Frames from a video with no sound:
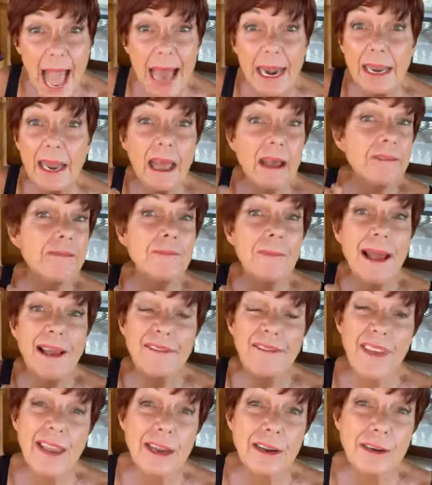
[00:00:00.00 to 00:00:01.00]
I love my
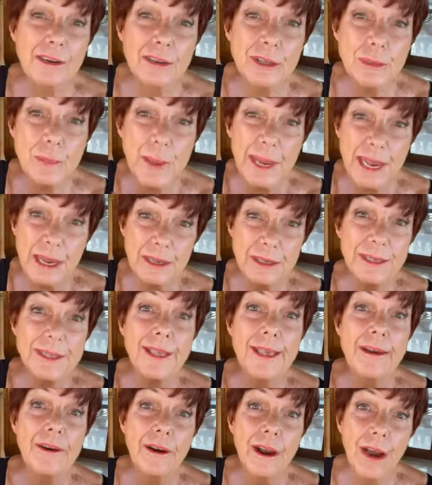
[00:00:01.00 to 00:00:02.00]
fingers because
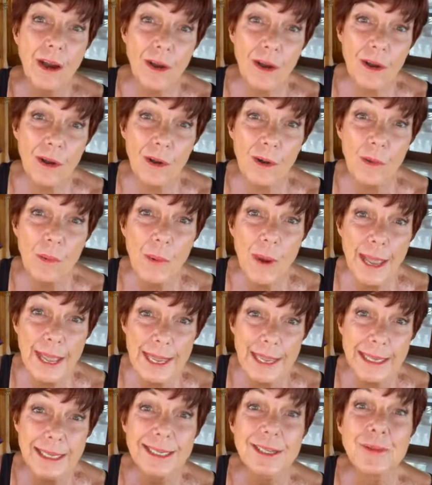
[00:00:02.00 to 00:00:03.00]
they're
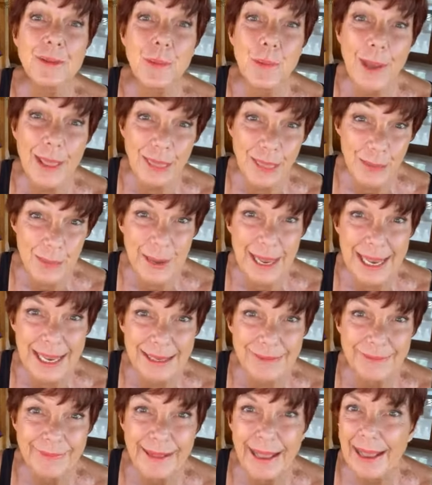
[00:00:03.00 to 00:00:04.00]
always with me.